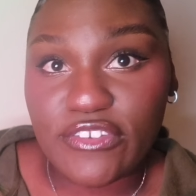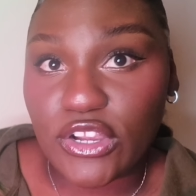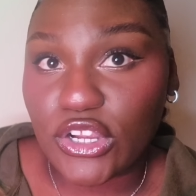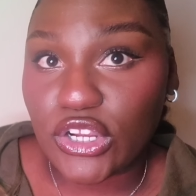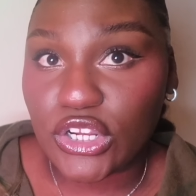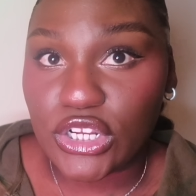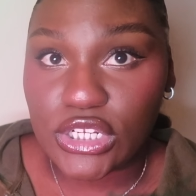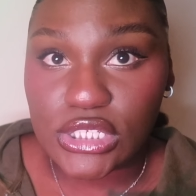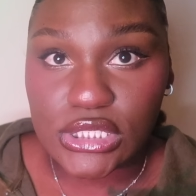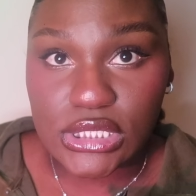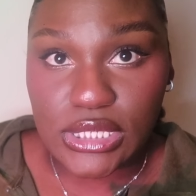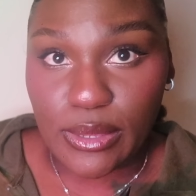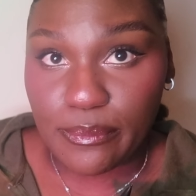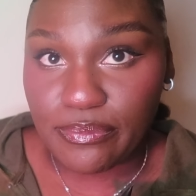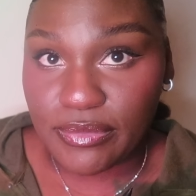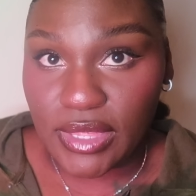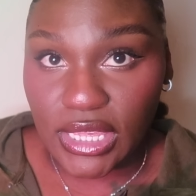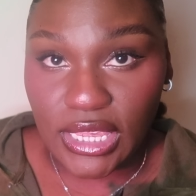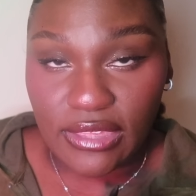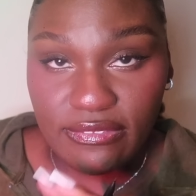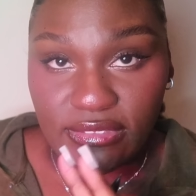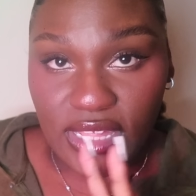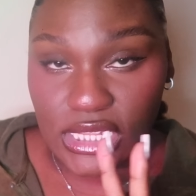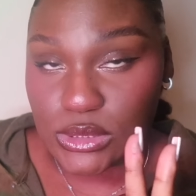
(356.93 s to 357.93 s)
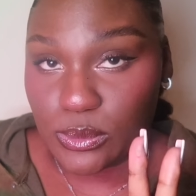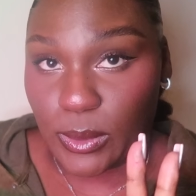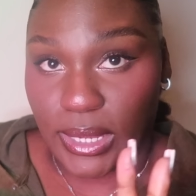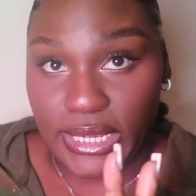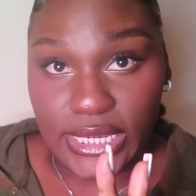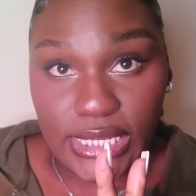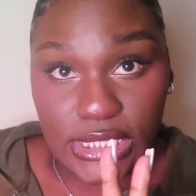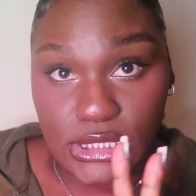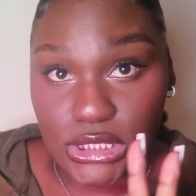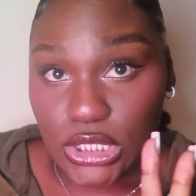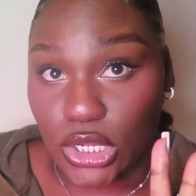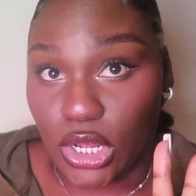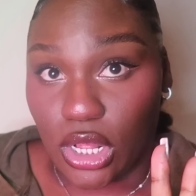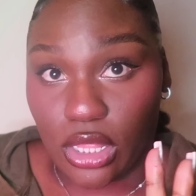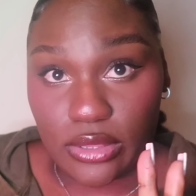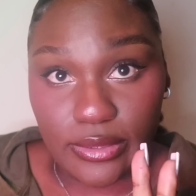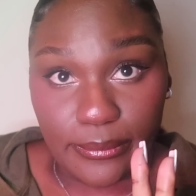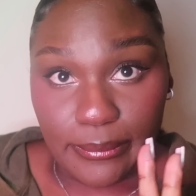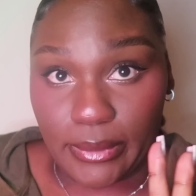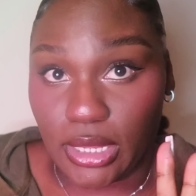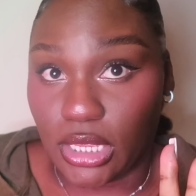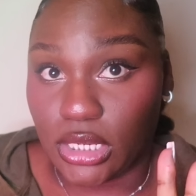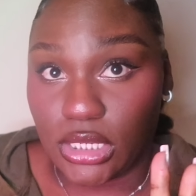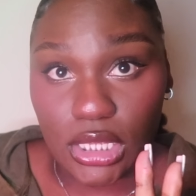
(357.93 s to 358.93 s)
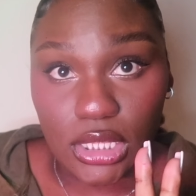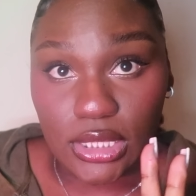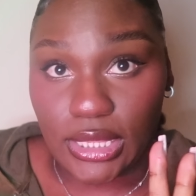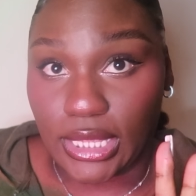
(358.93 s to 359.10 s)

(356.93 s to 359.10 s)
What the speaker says: her or something, and that's why he took all the money.